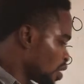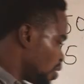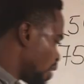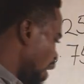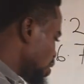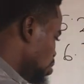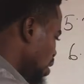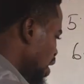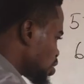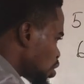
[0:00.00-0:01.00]
Alright, so
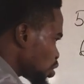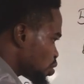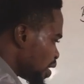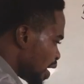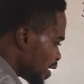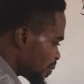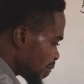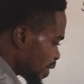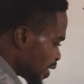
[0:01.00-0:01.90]
let's go to the